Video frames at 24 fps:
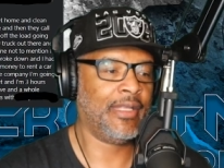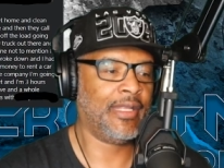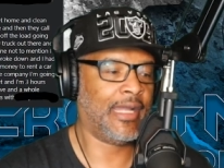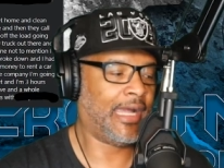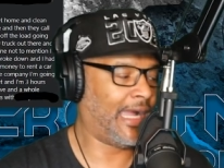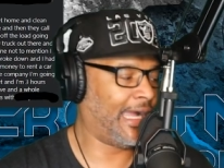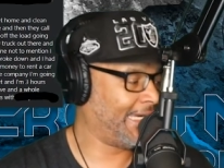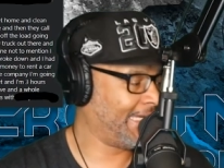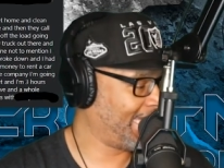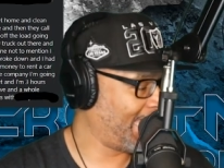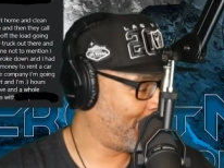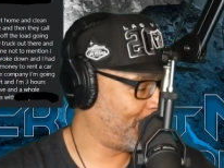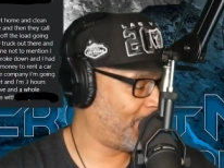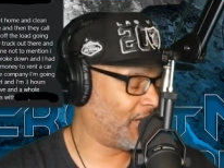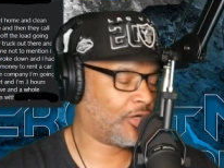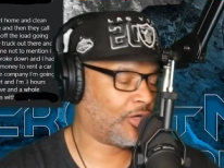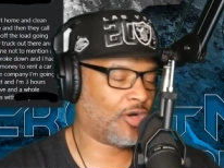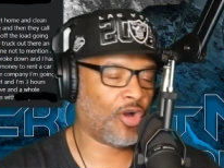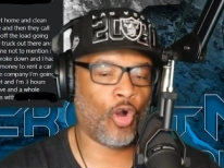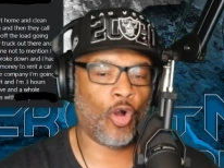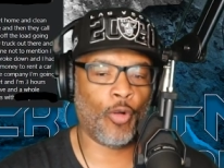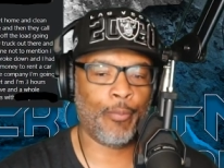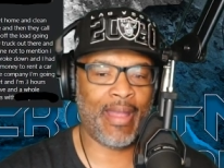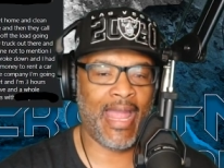I got my
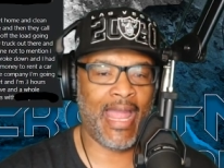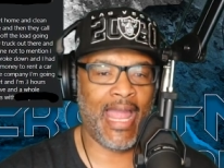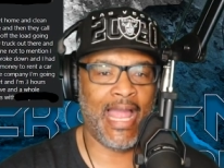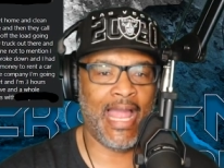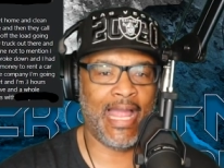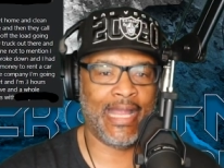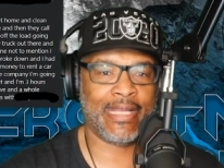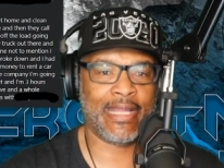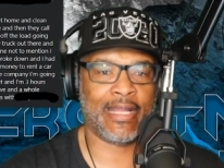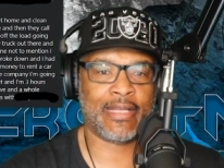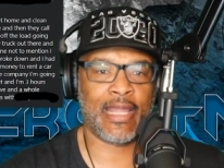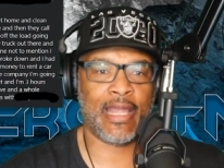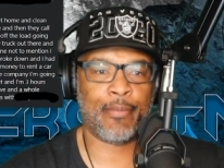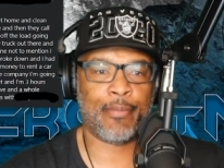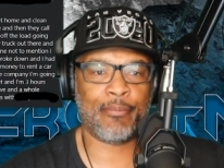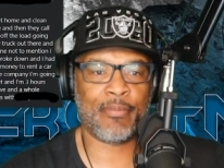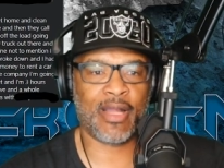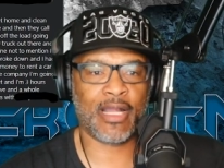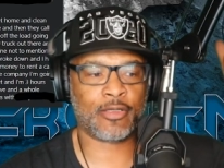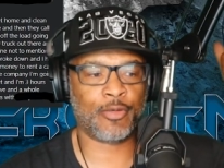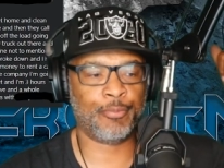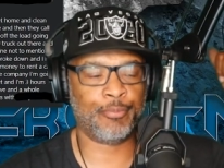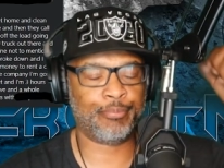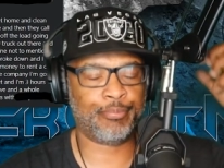go bag. I got
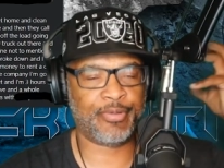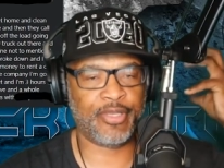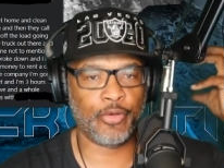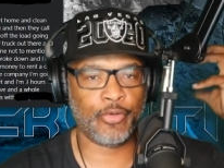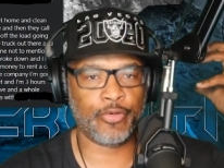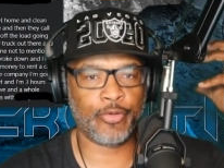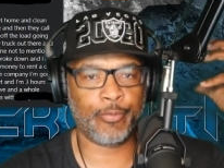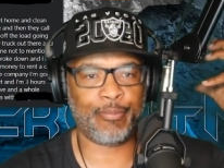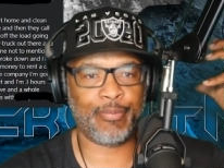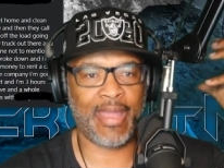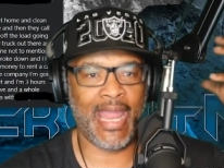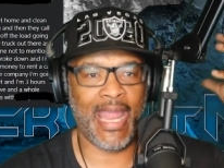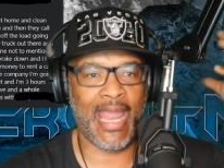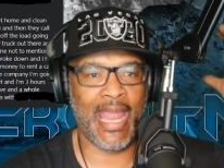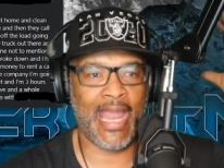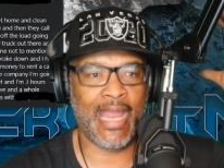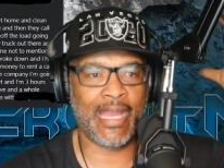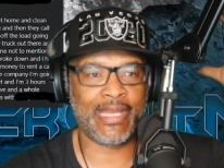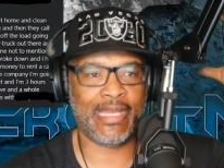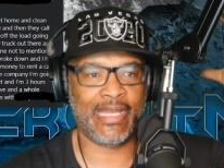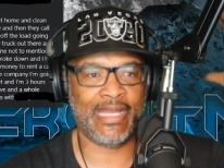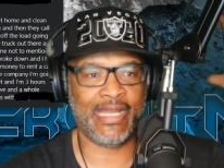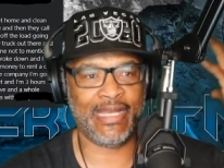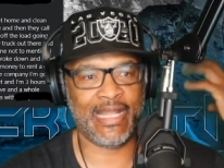my computer
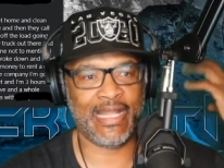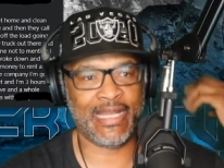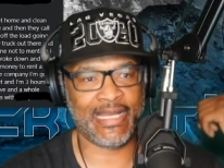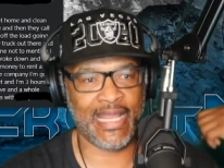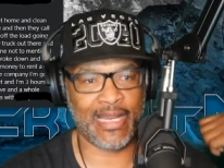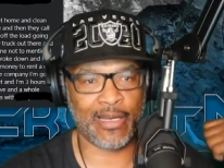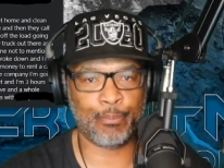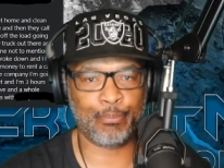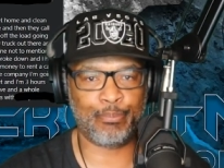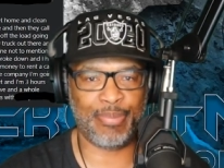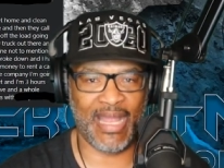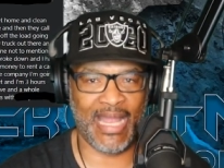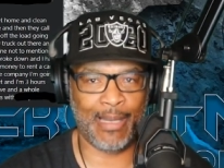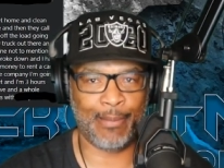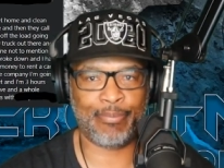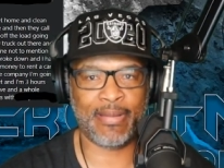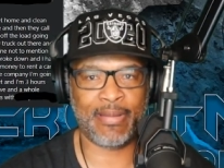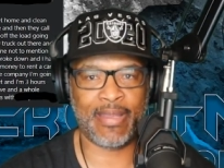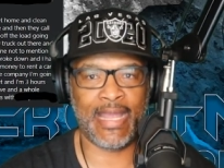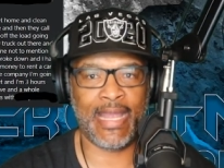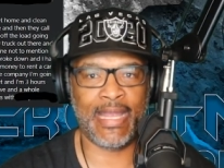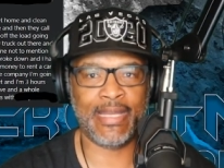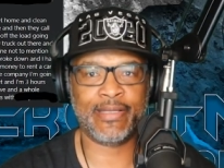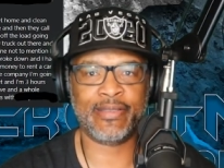bag, and I got a
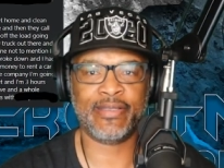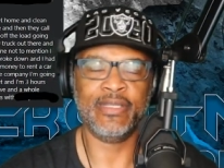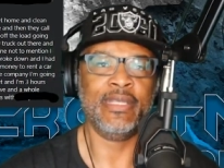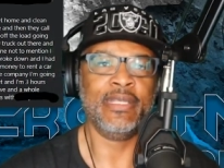backpack.